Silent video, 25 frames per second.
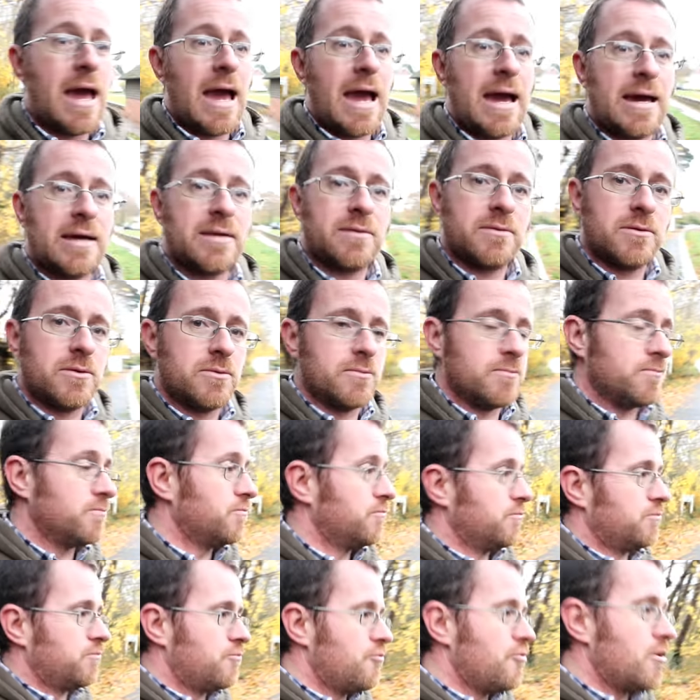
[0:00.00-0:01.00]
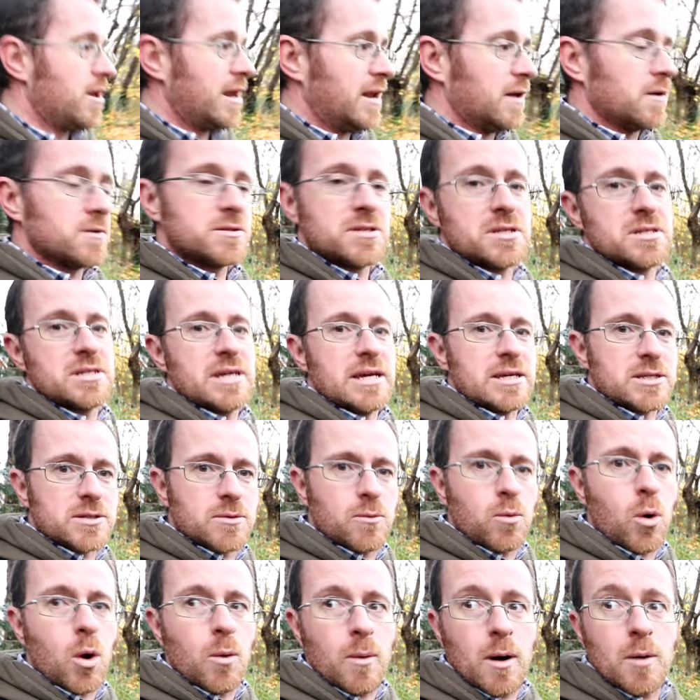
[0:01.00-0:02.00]
and really nice to see it's
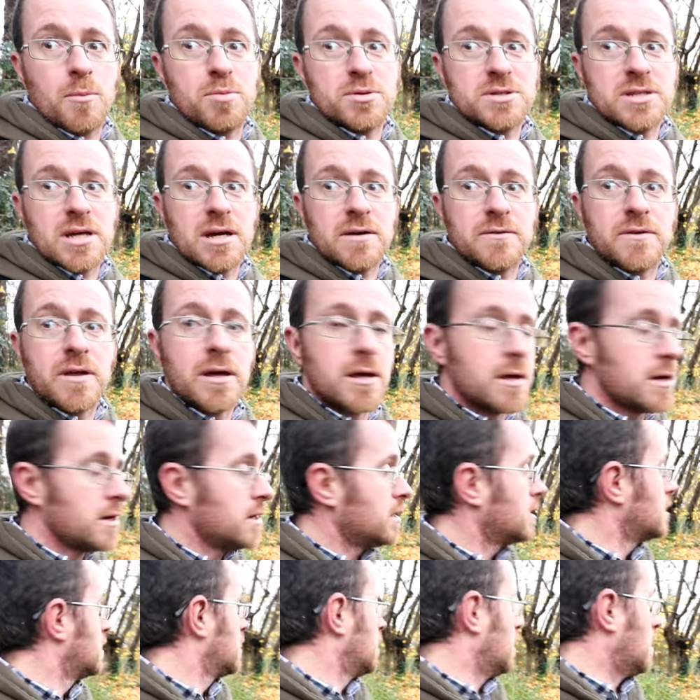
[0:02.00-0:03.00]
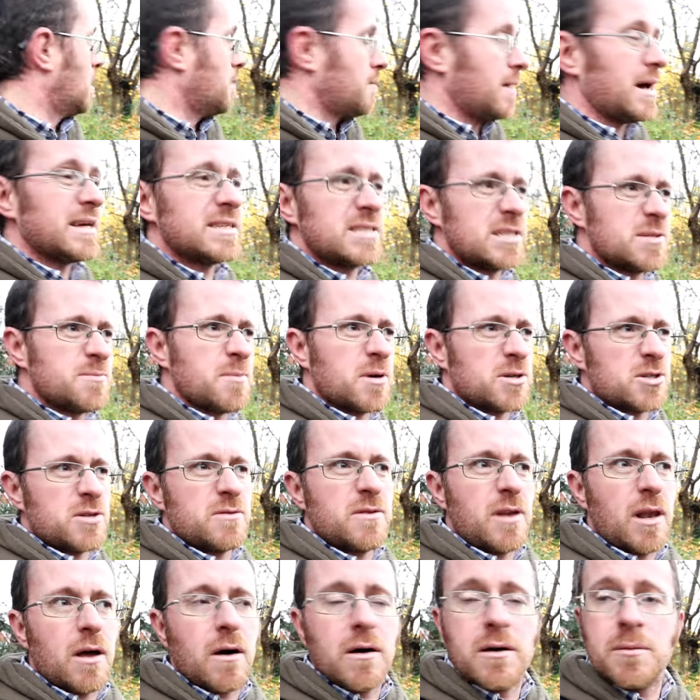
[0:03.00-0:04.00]
quite well preserved, um, as is much of
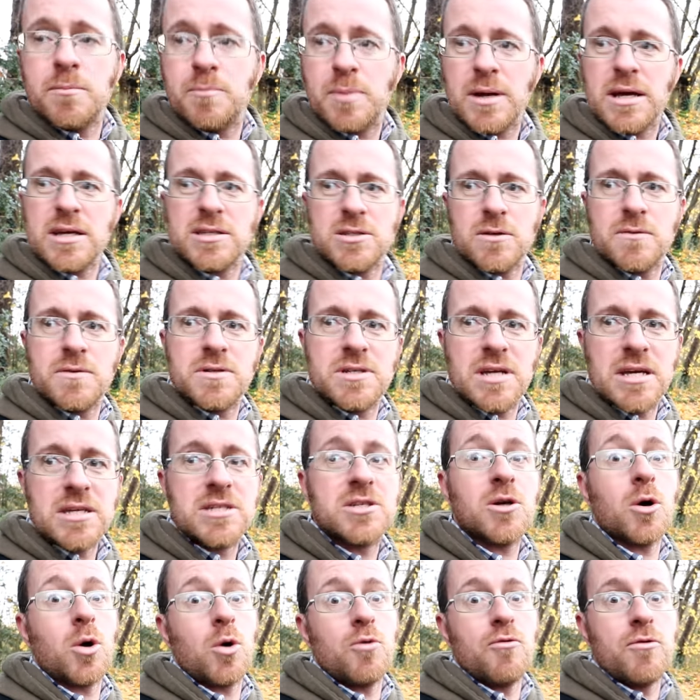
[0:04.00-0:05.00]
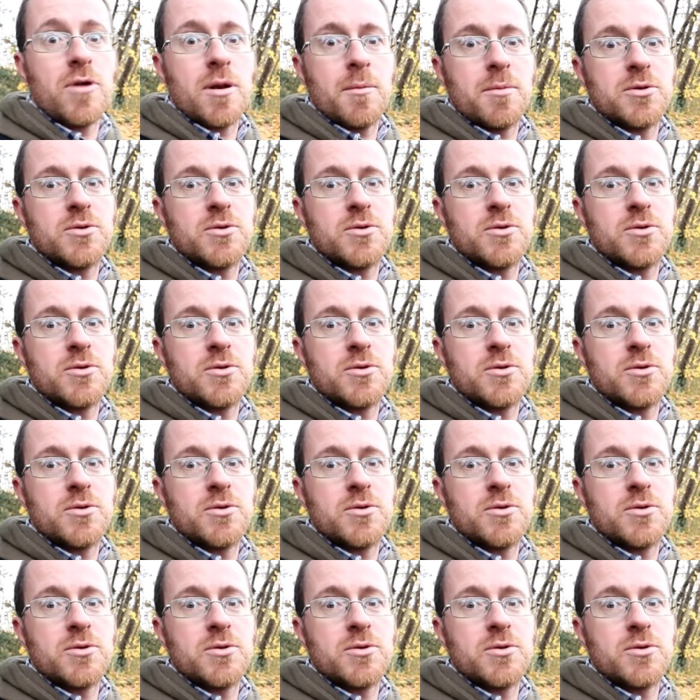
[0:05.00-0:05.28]
the line, because obviously it's cycle route number